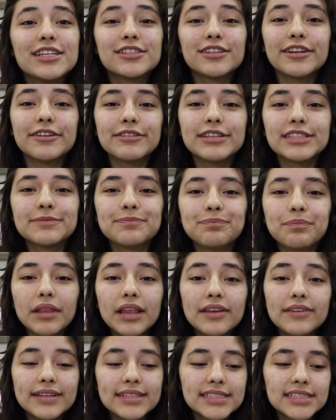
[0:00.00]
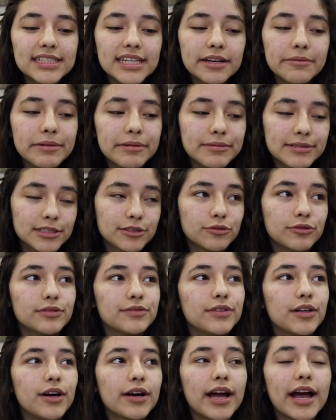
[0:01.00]
So anyways, this is gonna be my
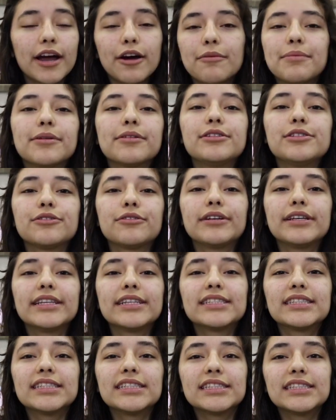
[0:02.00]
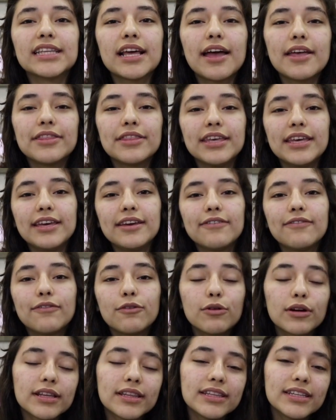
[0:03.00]
school vlog. I hope you enjoy. This is the
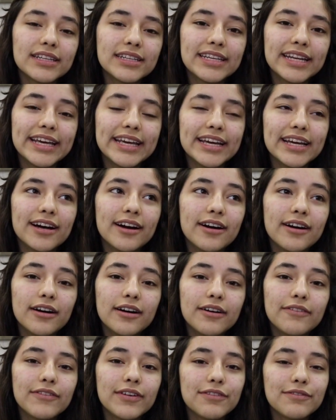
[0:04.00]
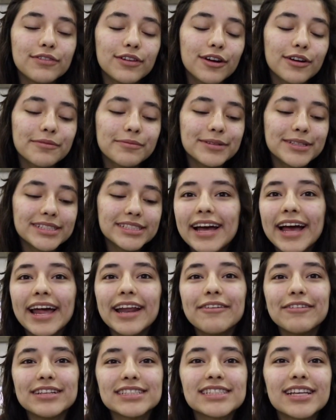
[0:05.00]
fourth day of Vlogmas.
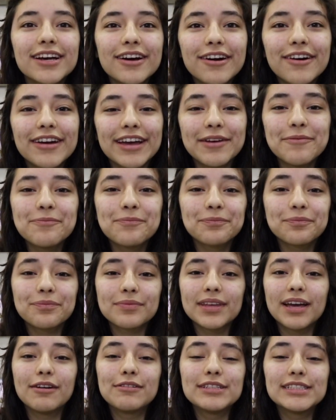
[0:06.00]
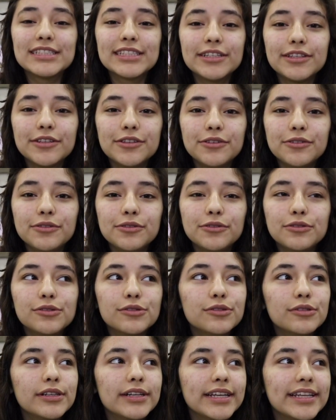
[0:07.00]
Anyways, okay, I will see
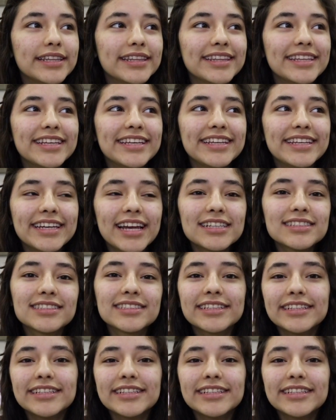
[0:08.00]
you in the next